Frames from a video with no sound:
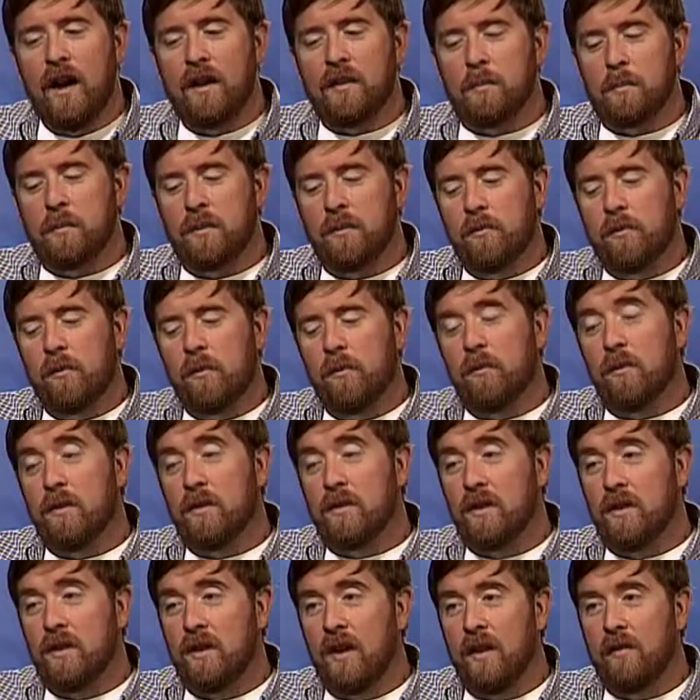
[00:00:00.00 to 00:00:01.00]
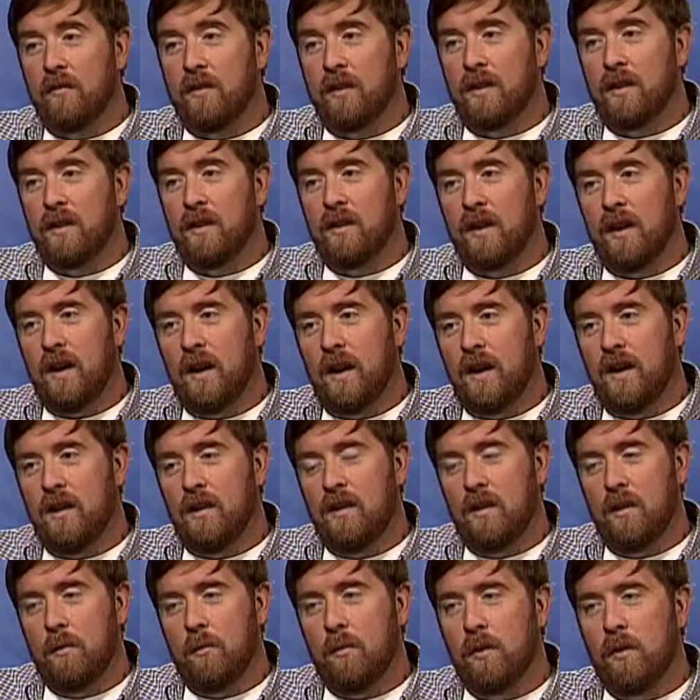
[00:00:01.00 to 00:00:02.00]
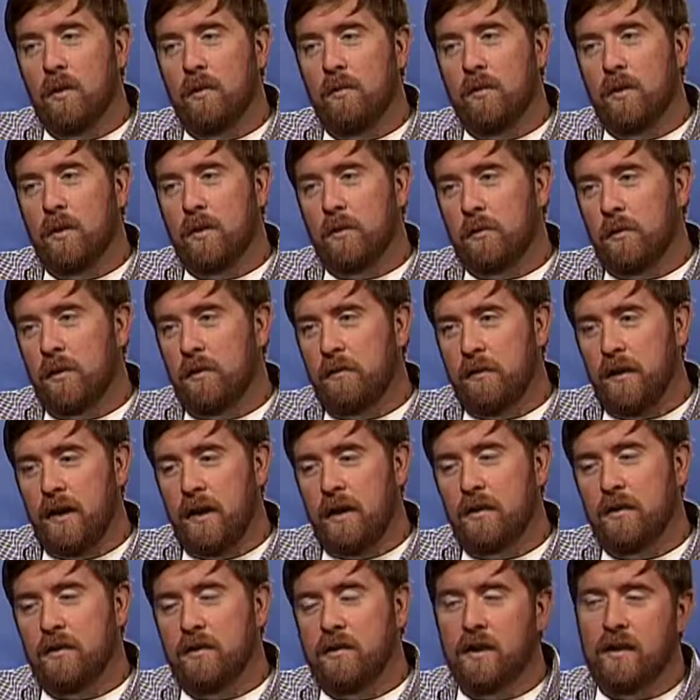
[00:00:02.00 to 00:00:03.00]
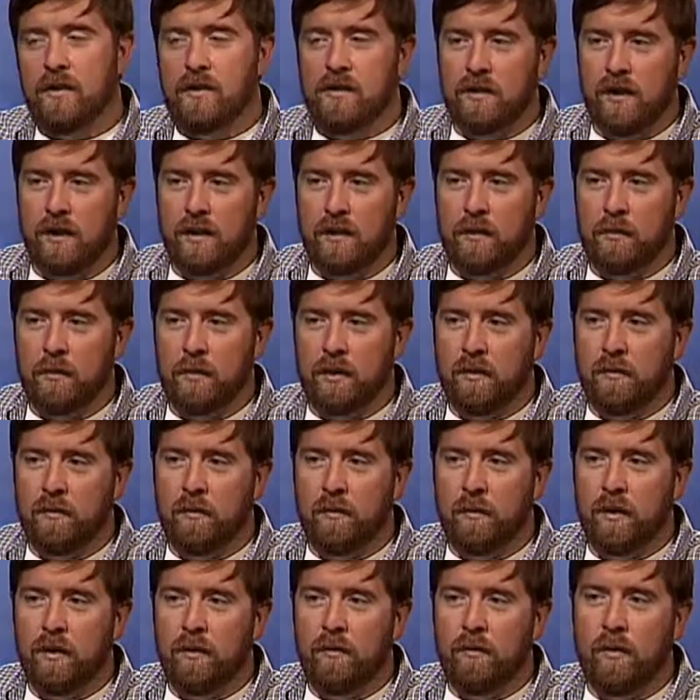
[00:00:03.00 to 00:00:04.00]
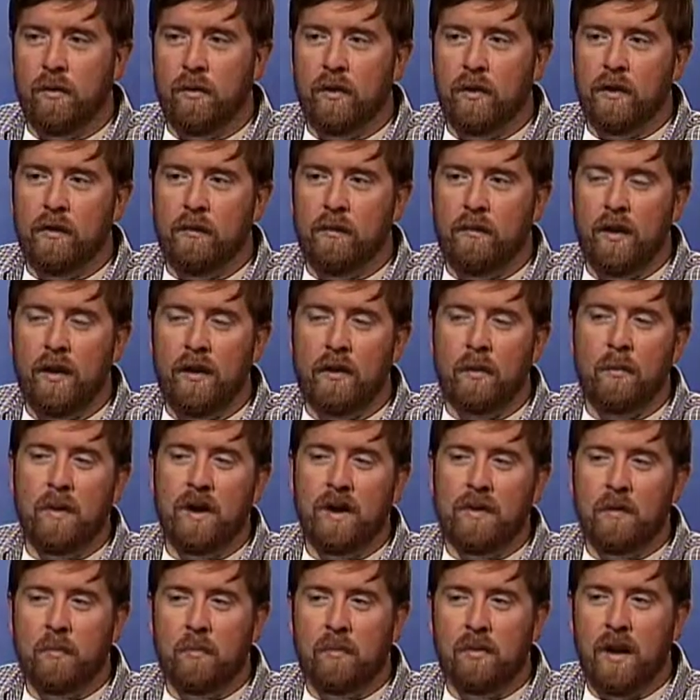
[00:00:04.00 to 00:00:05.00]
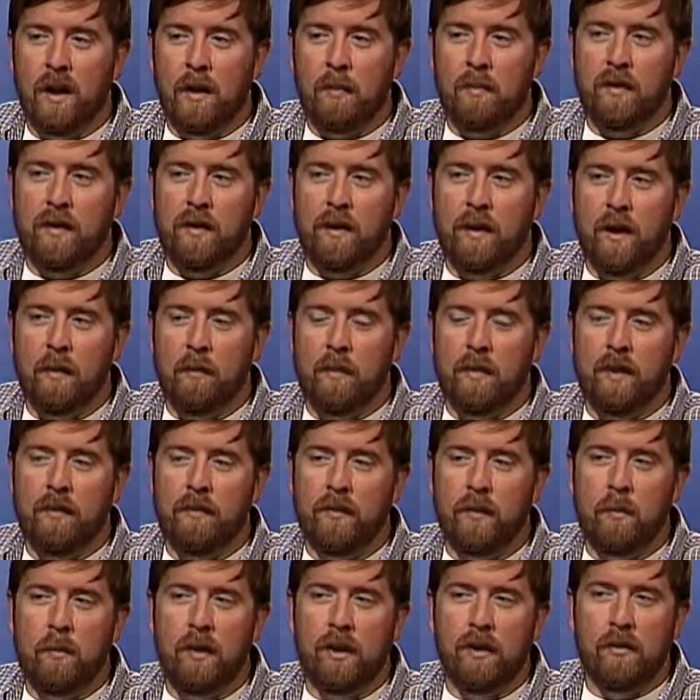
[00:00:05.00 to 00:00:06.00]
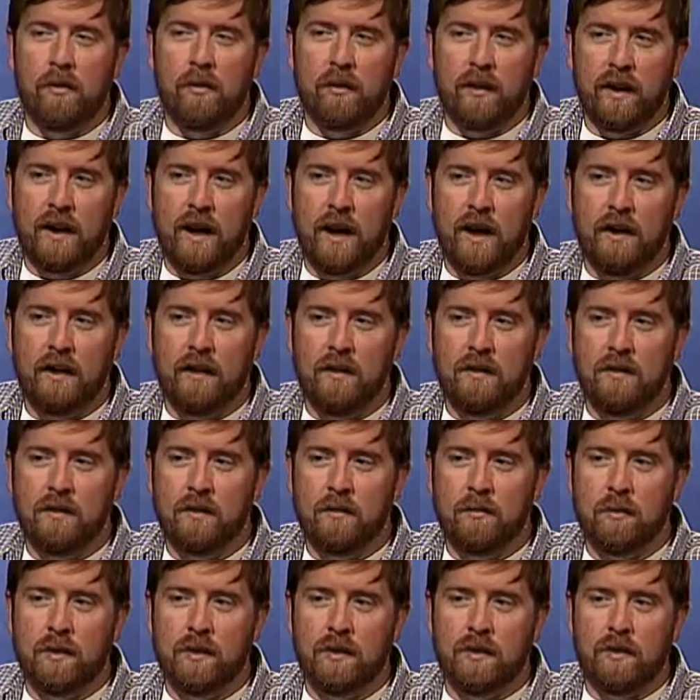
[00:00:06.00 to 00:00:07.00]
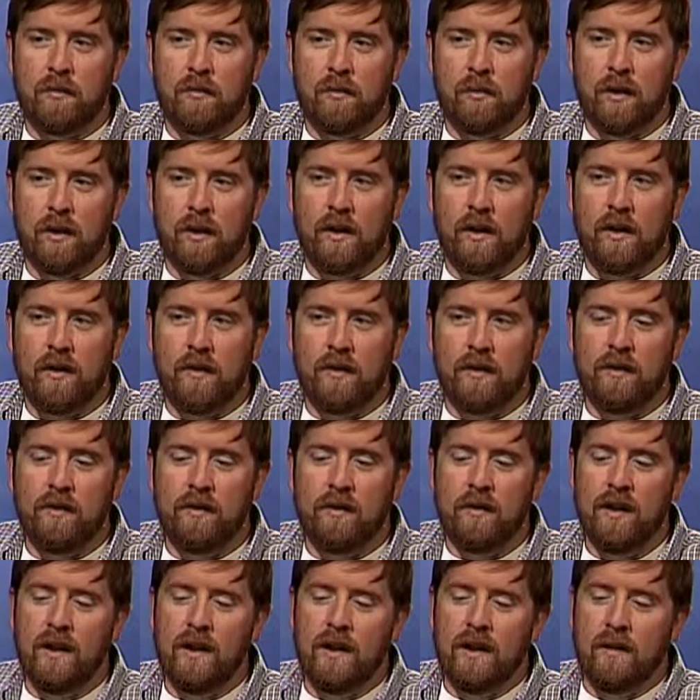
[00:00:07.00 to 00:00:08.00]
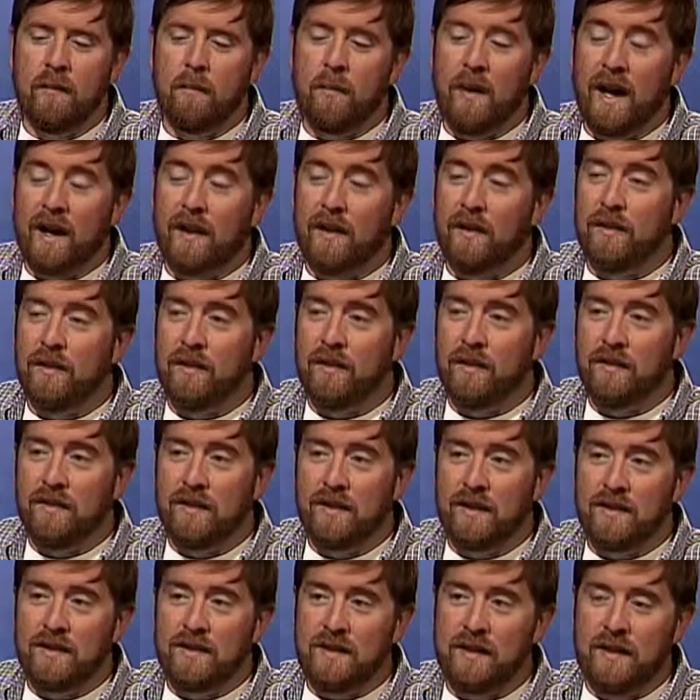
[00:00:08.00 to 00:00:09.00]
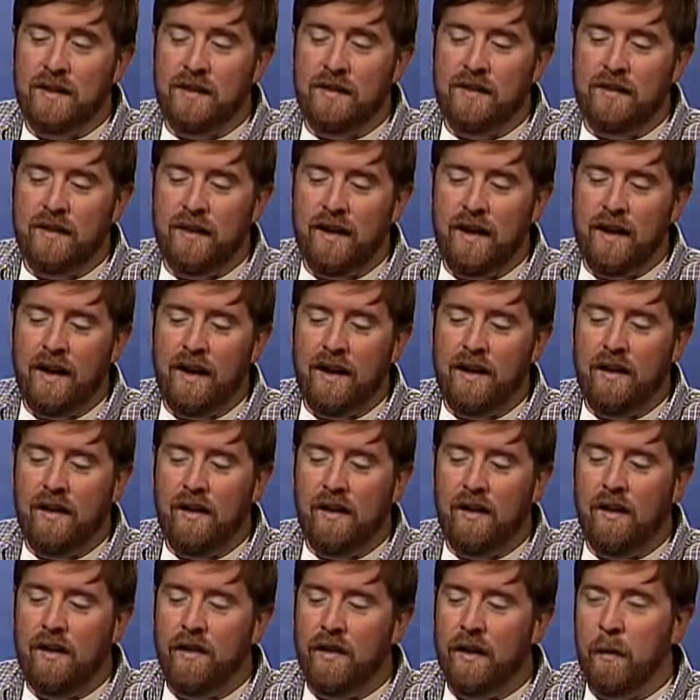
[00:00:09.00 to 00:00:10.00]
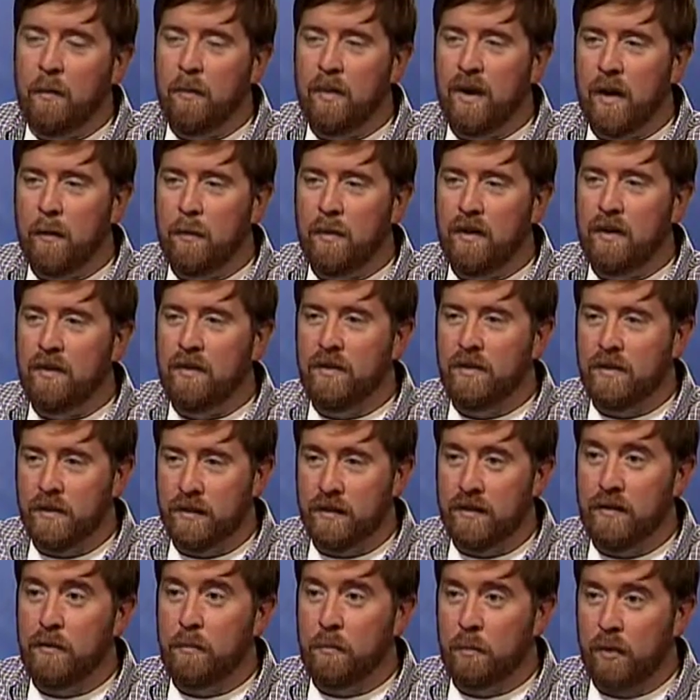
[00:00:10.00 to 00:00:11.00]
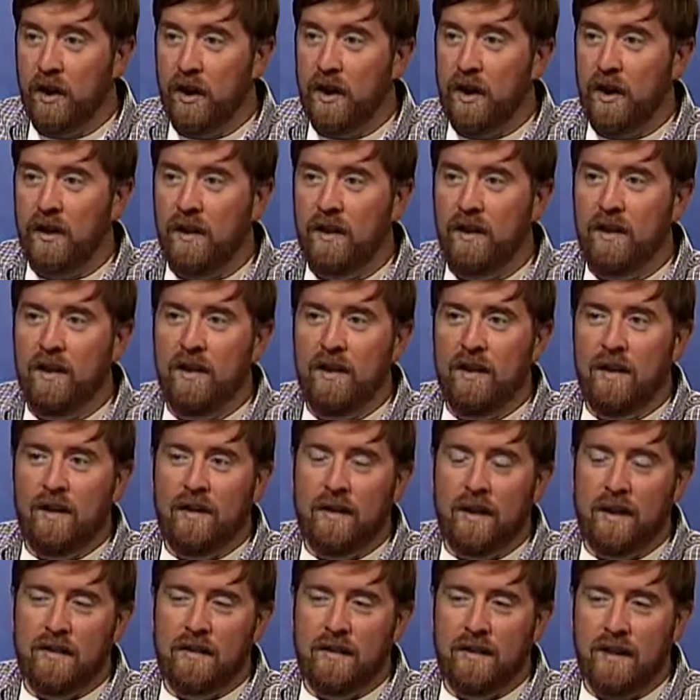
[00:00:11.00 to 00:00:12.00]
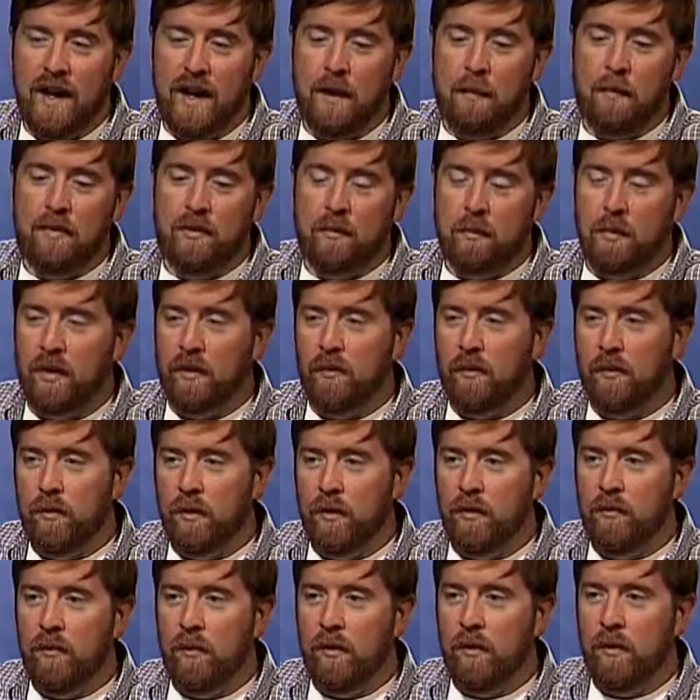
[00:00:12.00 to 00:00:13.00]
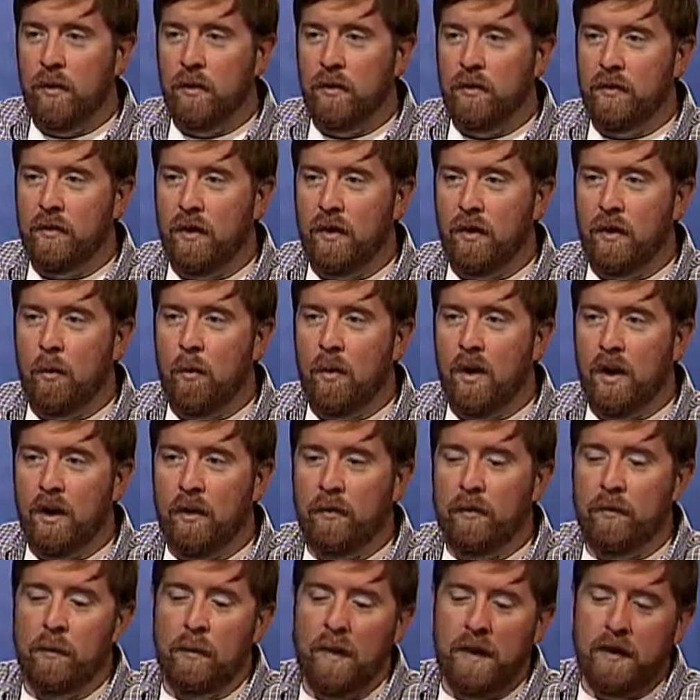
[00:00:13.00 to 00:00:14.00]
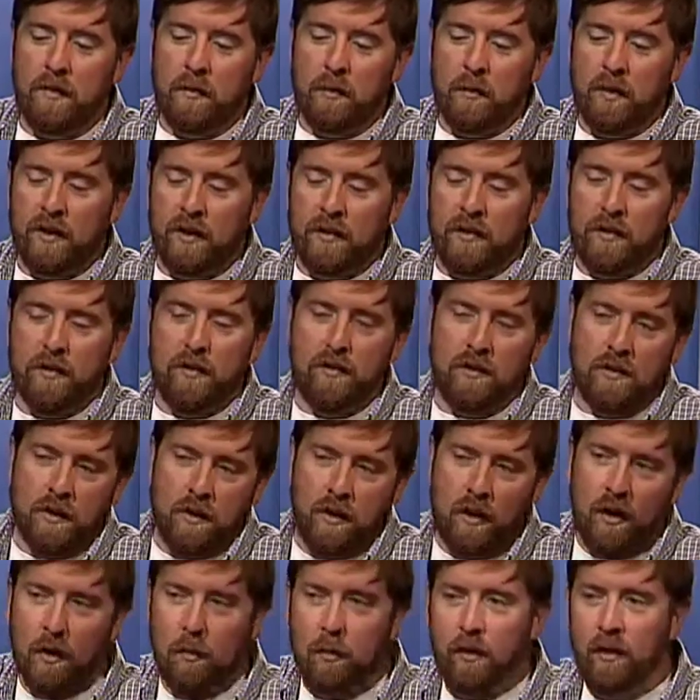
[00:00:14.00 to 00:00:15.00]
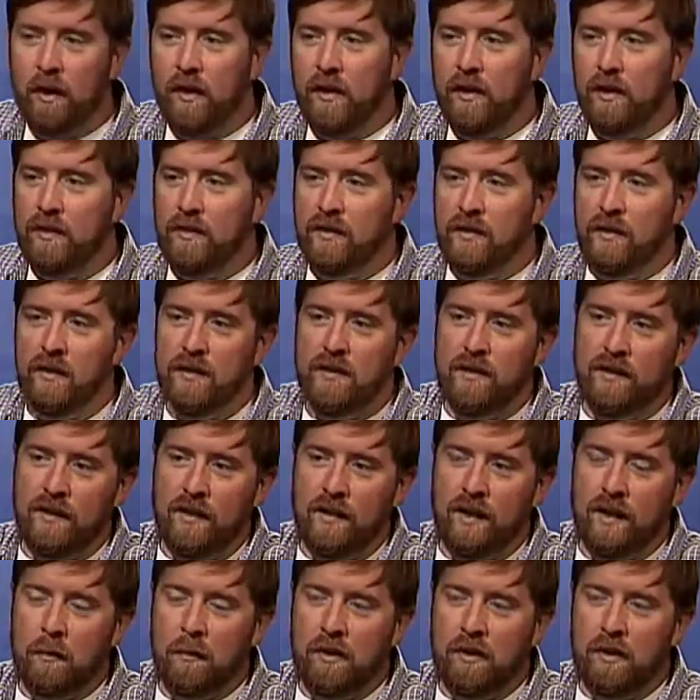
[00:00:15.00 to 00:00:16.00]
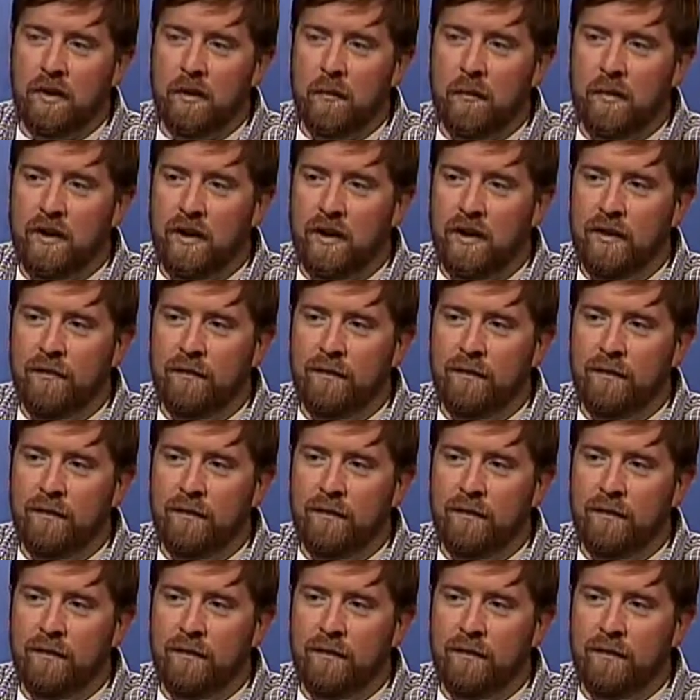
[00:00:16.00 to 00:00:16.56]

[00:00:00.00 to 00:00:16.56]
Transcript: Spring 44 is in Loveland, and one of the three founders that started Spring 44, his father bought some property up off the Buckhorn Canyon, just west of Fort Collins, back in the 60s. And on that property is a spring that's named Spring 44. So the water from that spring is used in all our products, and it's the name of the company.